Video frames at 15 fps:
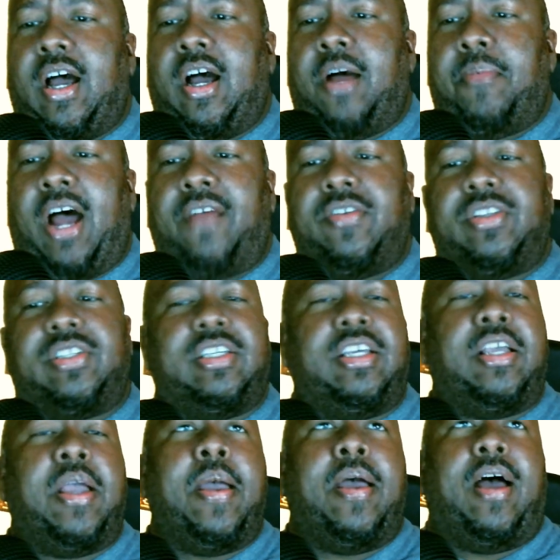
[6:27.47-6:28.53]

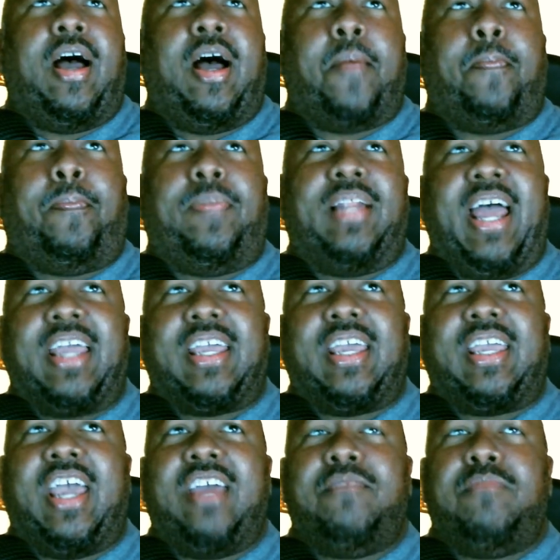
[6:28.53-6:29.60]
Obviously,
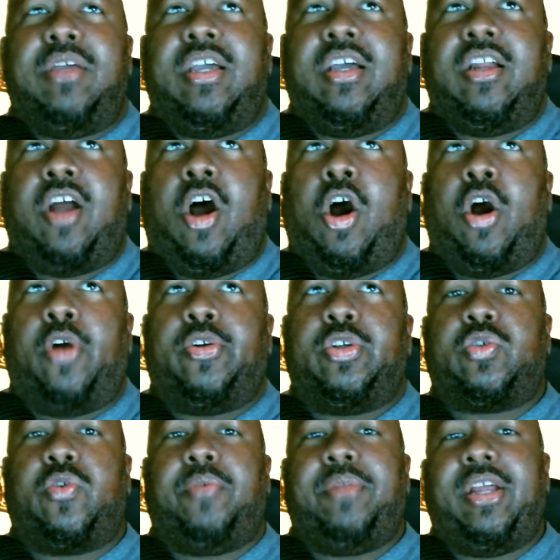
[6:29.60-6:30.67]
black gay men are
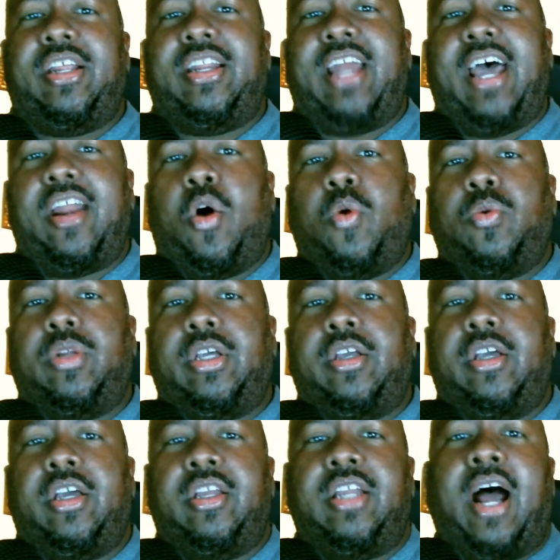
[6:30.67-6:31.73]
discriminated not
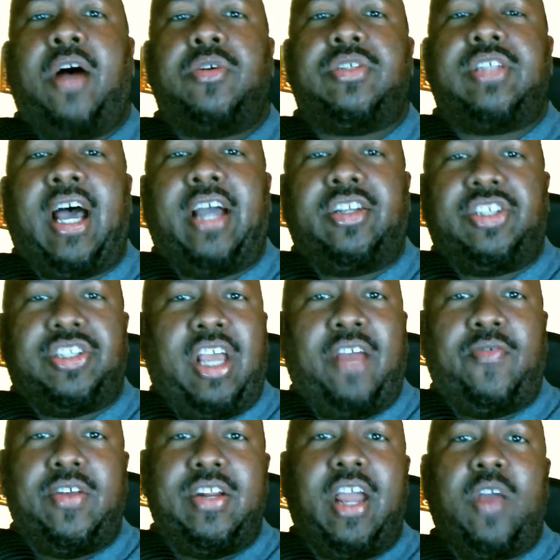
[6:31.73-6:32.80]
only in the outside, just
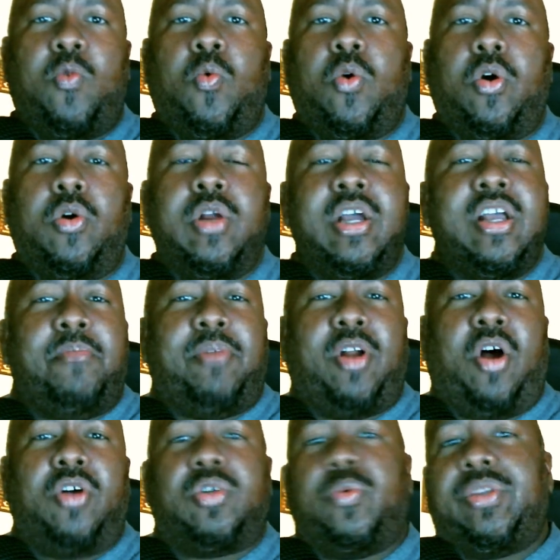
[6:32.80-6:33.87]
everyday world,
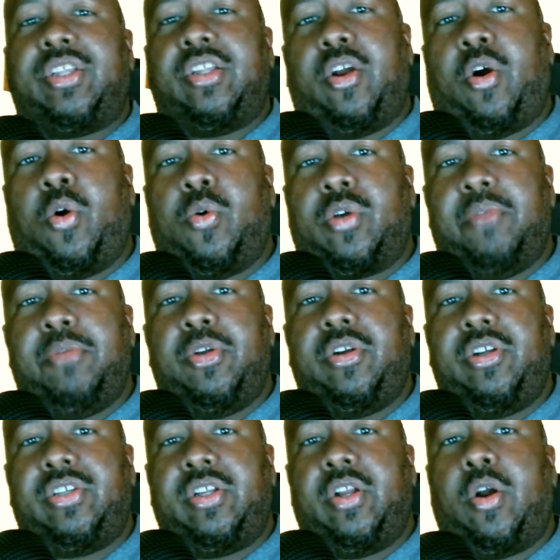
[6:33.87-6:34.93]
but also within their own
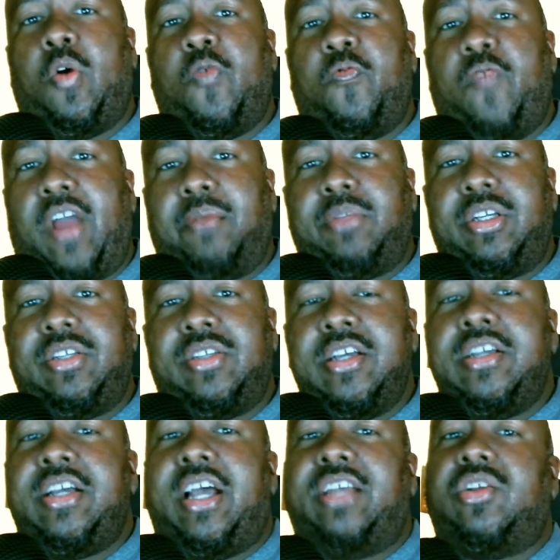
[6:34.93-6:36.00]
communities and their own families.
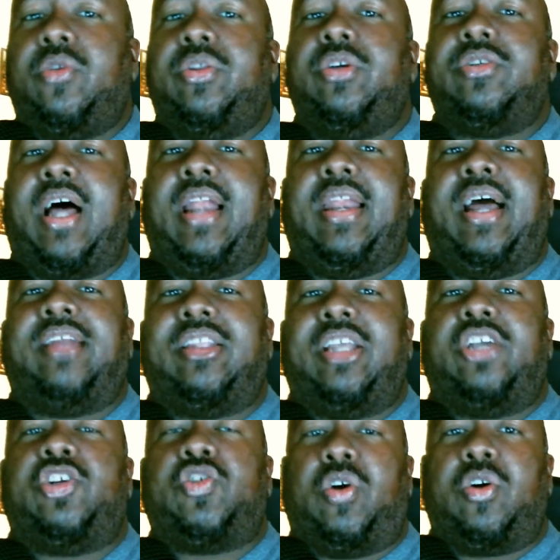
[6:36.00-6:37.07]
And so there's a lot
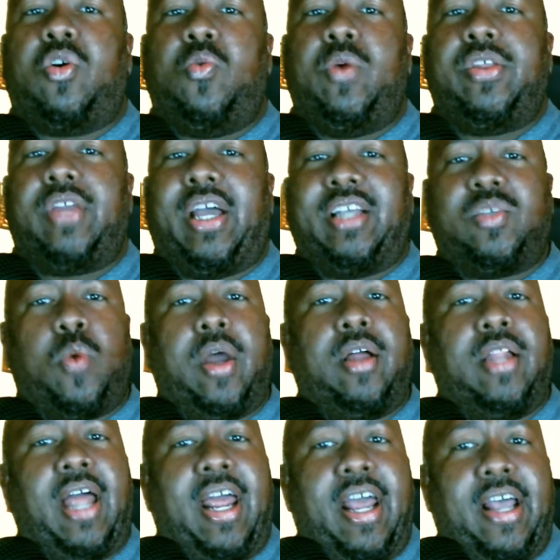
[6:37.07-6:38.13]
that they struggle with, as
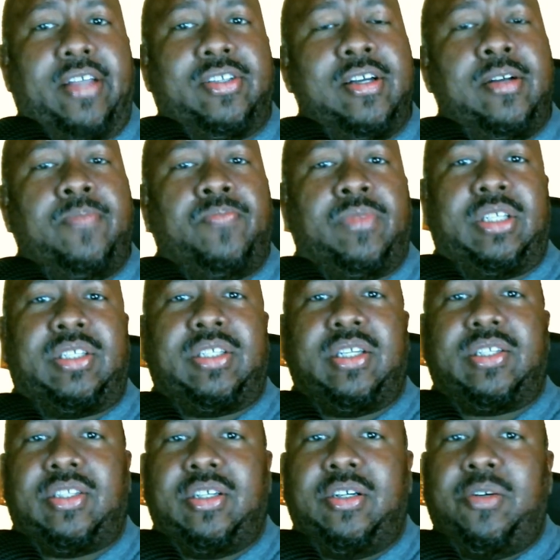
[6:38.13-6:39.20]
well as the
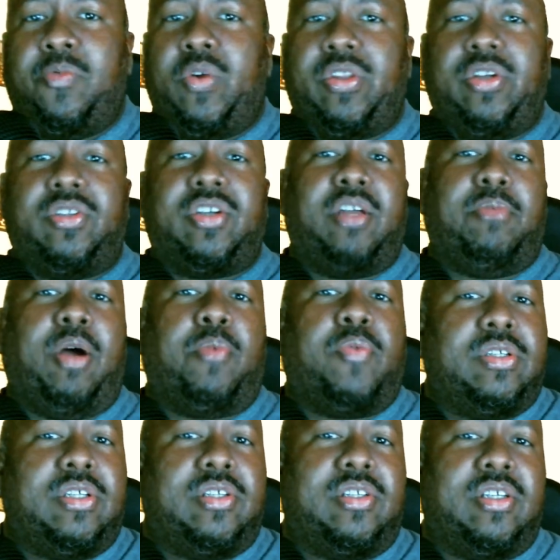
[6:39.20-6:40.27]
system, whether you're talking
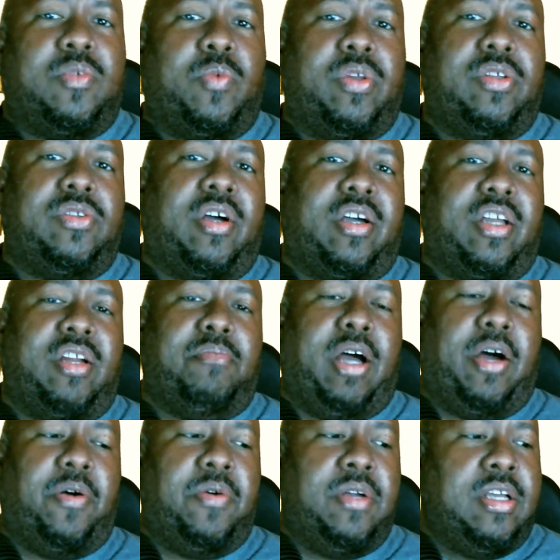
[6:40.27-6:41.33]
about prison system, whether you're talking
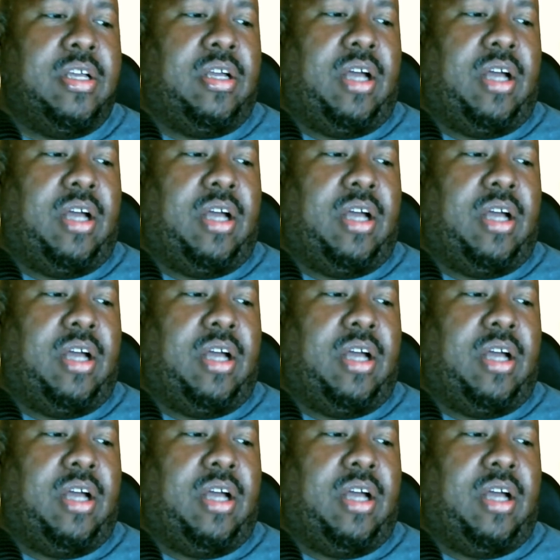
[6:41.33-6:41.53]
about